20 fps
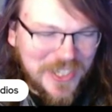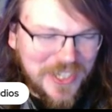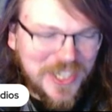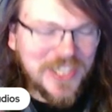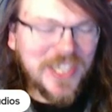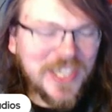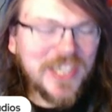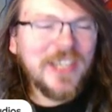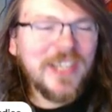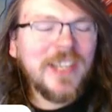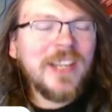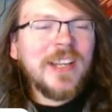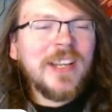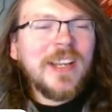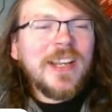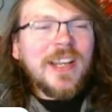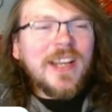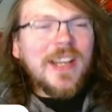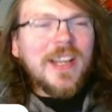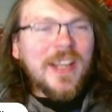she's like,
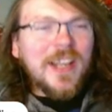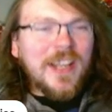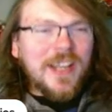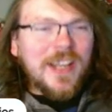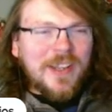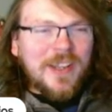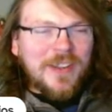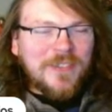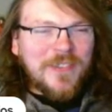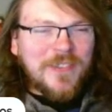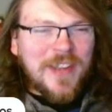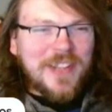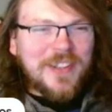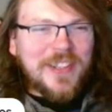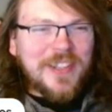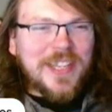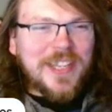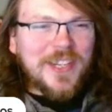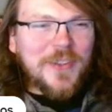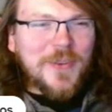finally got